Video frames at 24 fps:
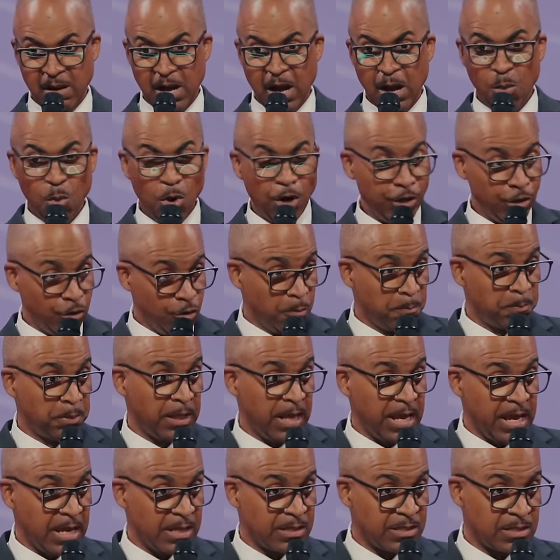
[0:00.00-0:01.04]
I want your
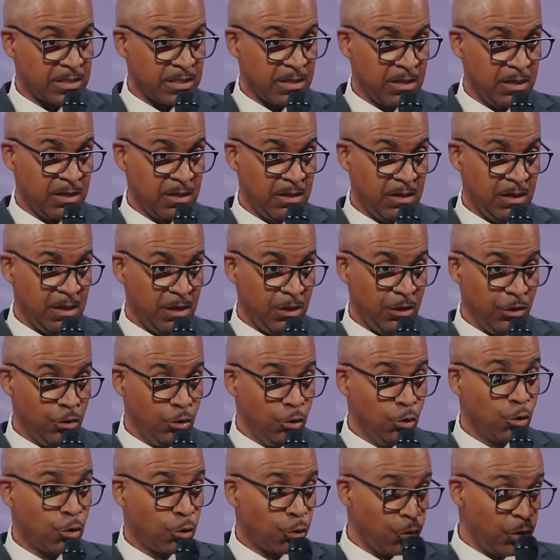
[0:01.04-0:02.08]
plans.
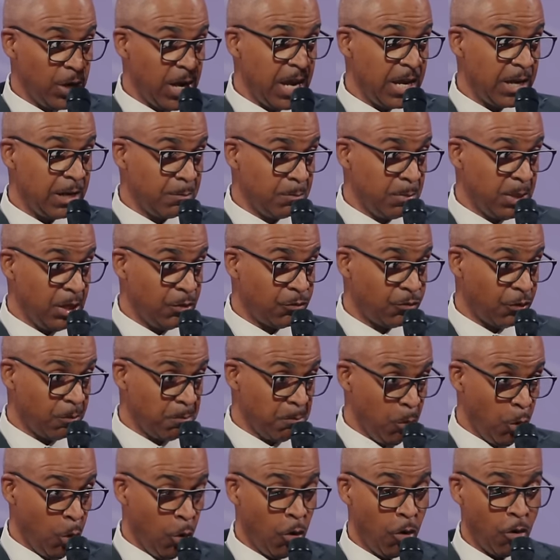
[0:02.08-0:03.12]
You created me for
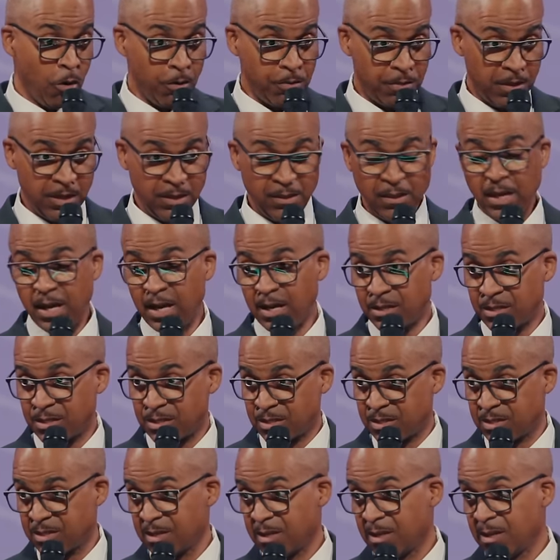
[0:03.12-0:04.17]
more than
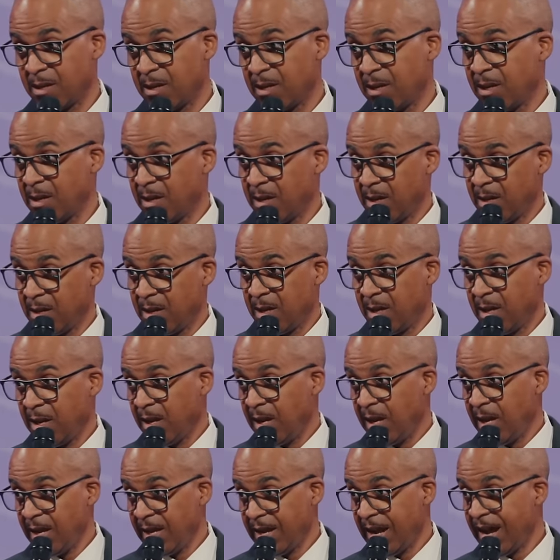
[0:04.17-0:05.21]
this,
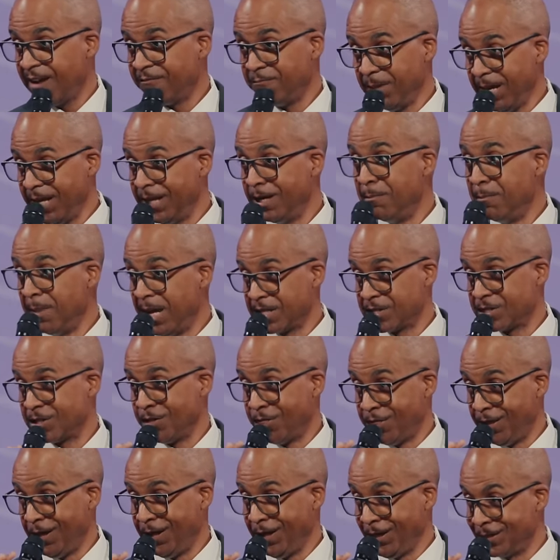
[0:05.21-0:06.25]
and I've made a mess
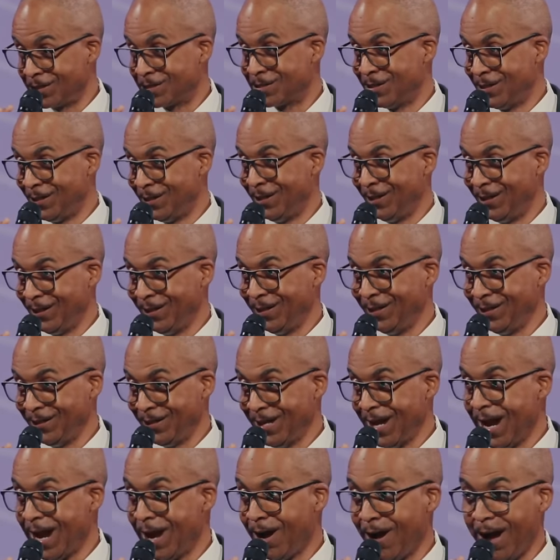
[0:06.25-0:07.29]
of things.
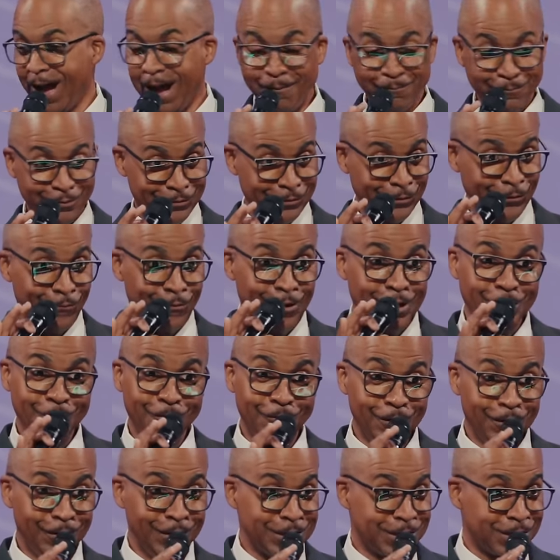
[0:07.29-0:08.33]
Now I'm
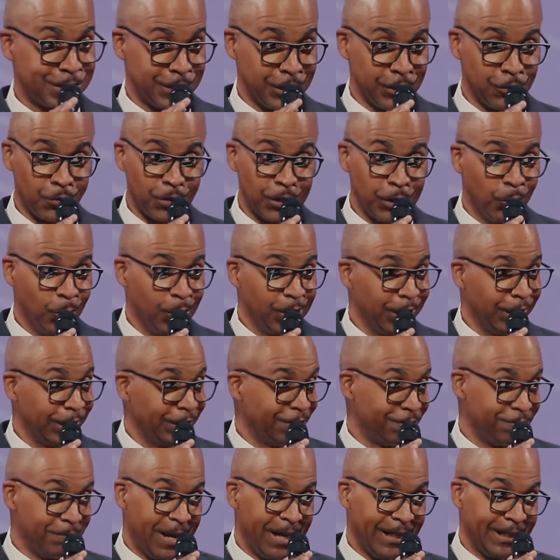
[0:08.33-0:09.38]
surrendering the steering wheel
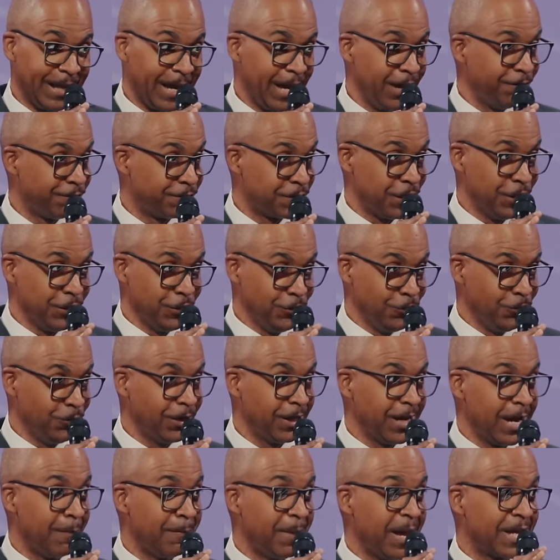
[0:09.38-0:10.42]
of my life to you,
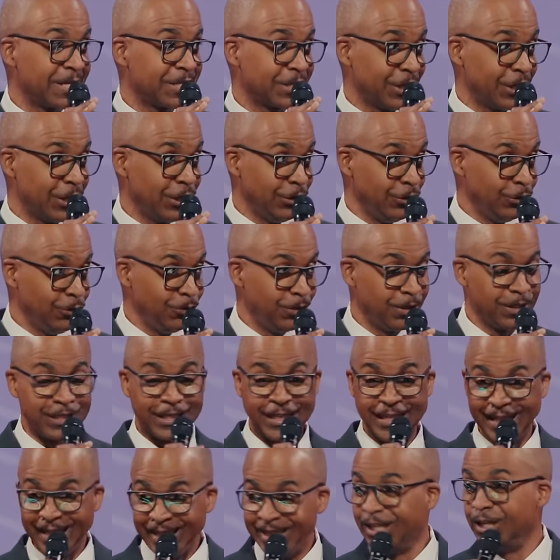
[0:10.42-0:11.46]
and I'm asking you to
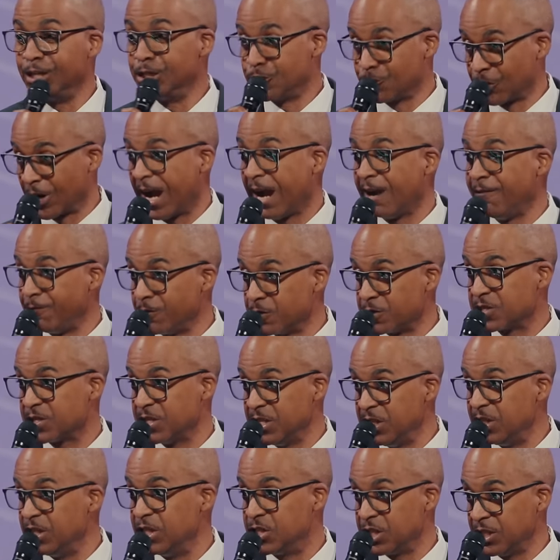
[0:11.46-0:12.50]
get in the driver's
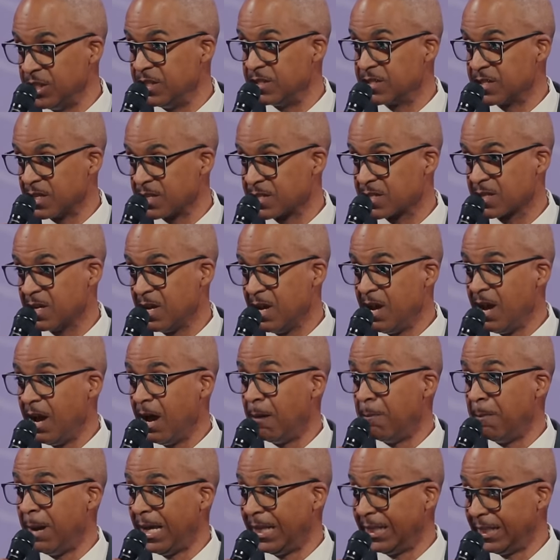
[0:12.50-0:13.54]
seat, Jesus,
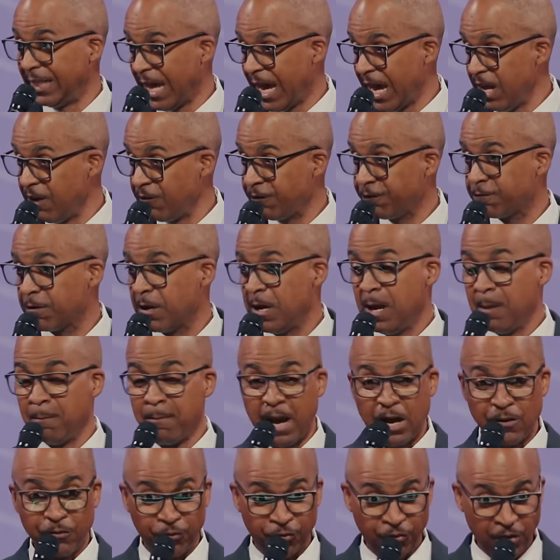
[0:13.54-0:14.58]
of my life
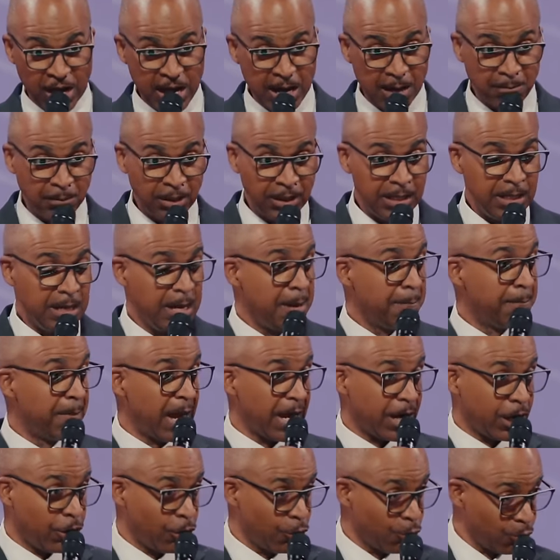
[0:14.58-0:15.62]
my family,
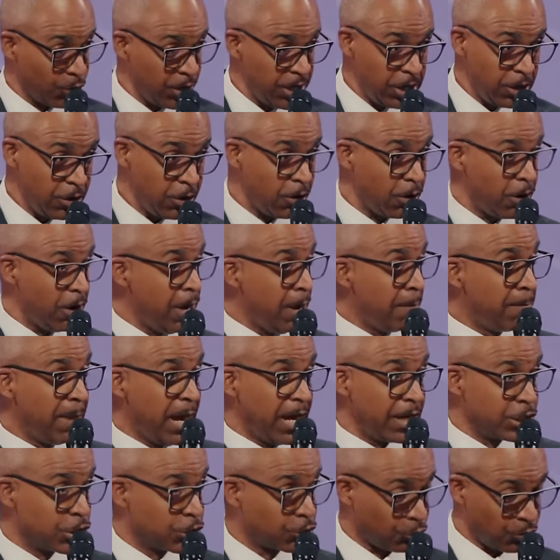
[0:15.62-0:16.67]
my career,
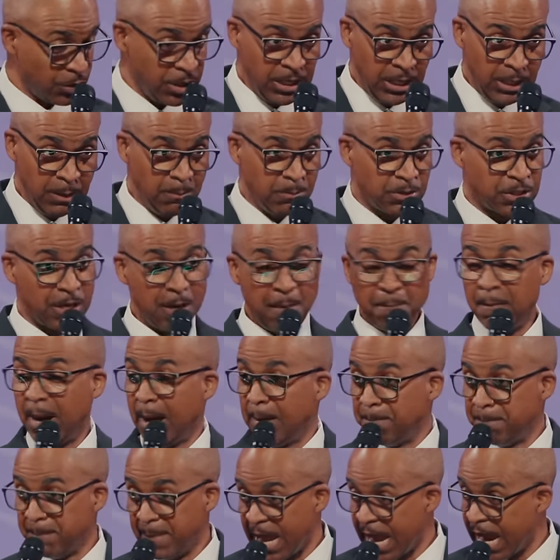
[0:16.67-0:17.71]
my dreams,
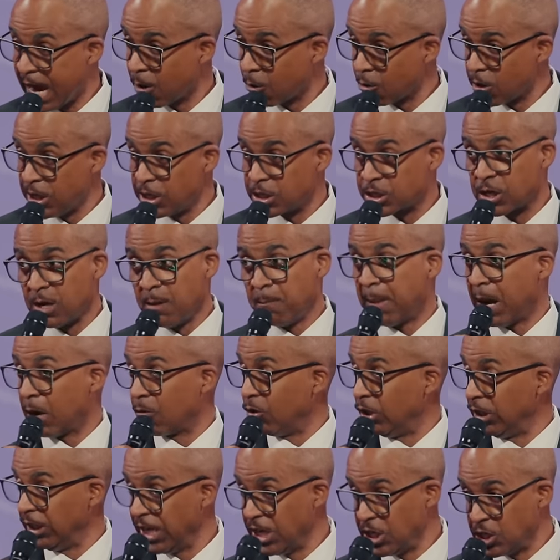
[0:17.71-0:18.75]
my marriage, my
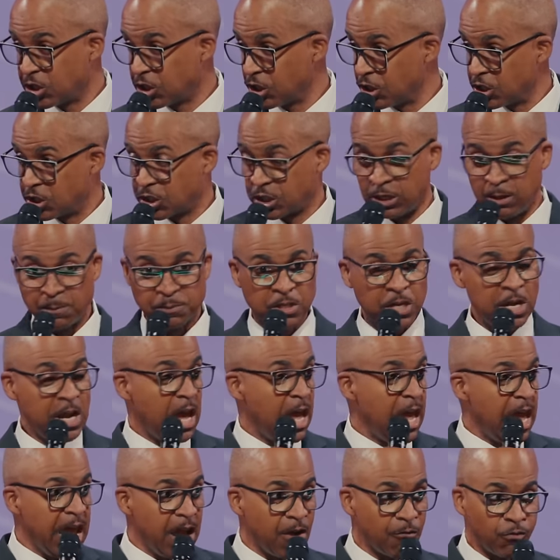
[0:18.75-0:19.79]
relationships,
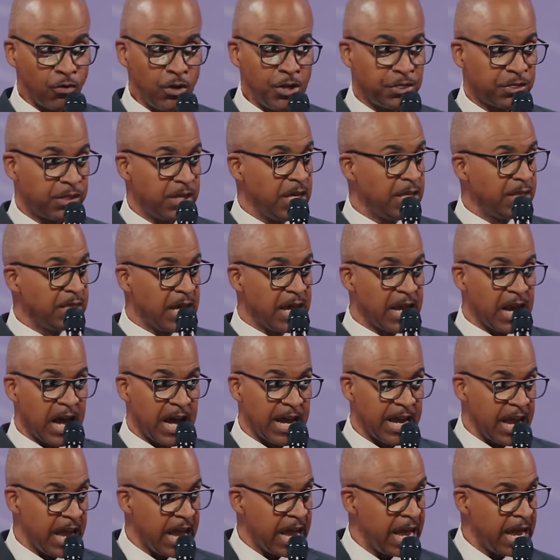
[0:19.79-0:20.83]
everything that
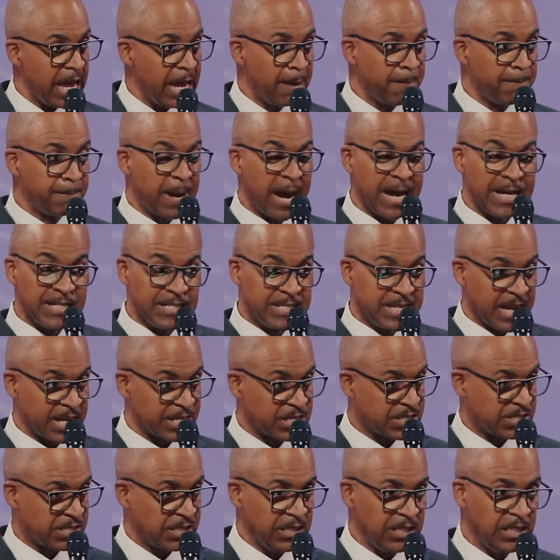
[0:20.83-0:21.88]
I am, my
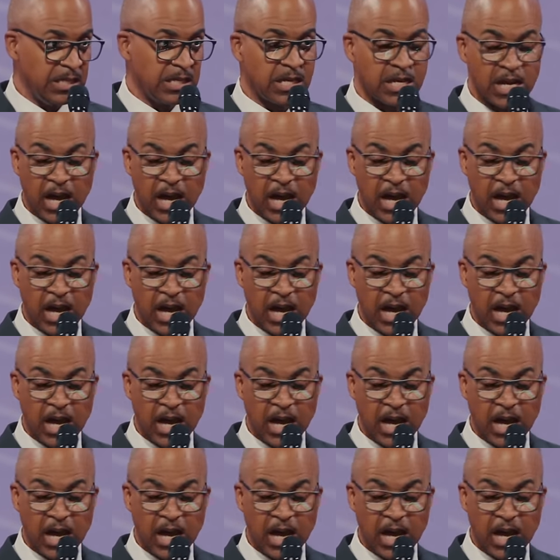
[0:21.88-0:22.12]
destiny.